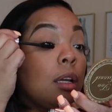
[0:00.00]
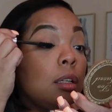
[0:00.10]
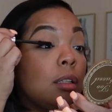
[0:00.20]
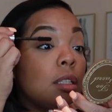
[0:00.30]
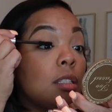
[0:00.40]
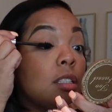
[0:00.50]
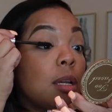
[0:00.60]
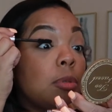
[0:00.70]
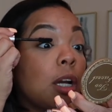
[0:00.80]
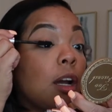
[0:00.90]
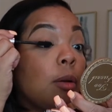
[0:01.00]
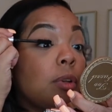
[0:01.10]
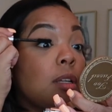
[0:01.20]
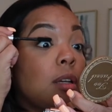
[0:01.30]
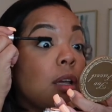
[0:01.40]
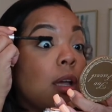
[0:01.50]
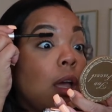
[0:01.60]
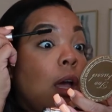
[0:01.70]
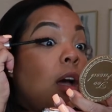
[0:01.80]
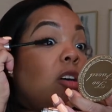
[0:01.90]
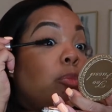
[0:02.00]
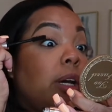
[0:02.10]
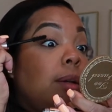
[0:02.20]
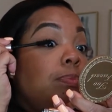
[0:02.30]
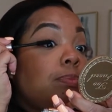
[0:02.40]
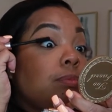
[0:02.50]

Does the same job. But